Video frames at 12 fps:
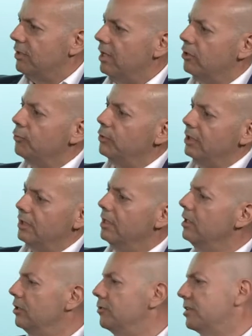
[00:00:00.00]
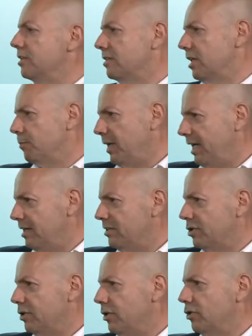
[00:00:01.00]
rather we use things like paid
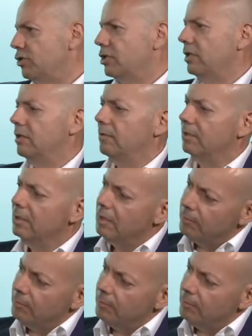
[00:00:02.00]
search and